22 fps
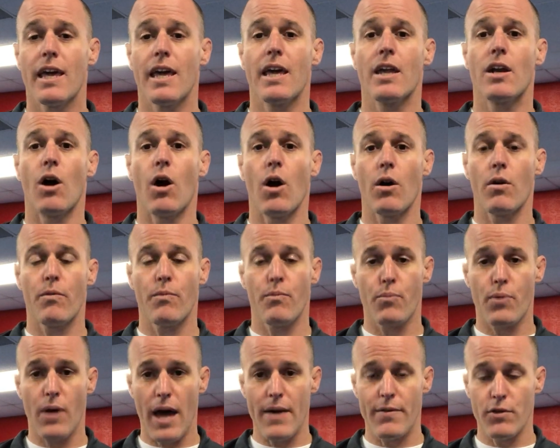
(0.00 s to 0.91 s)
in our
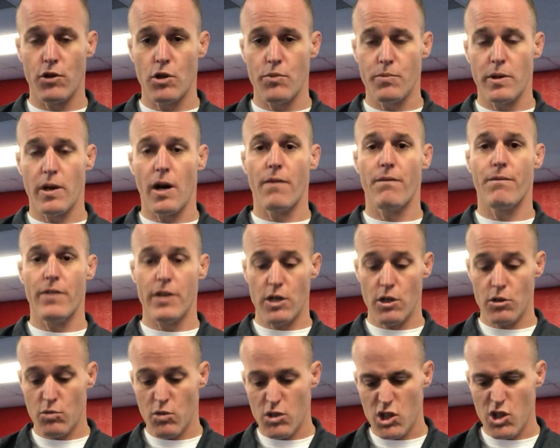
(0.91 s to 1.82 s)
private group in our
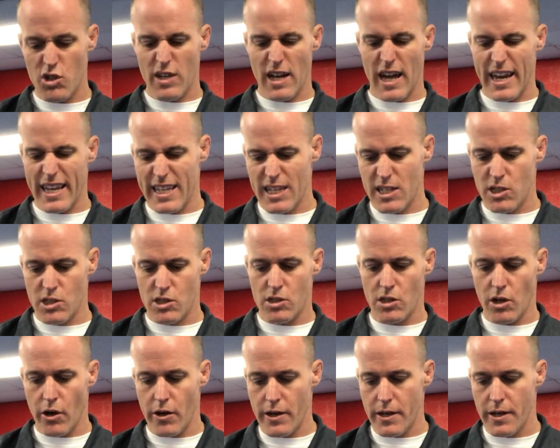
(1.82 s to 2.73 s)
videos once you kind of get
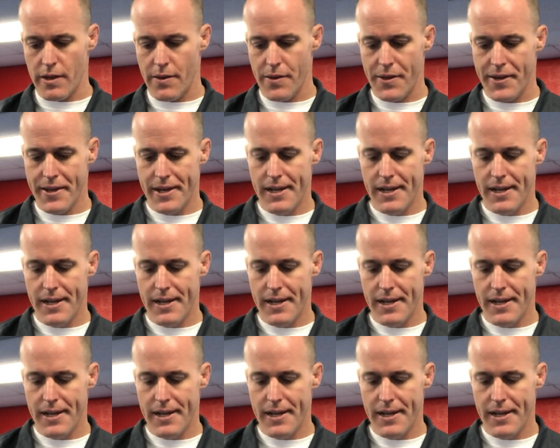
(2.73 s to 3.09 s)
started.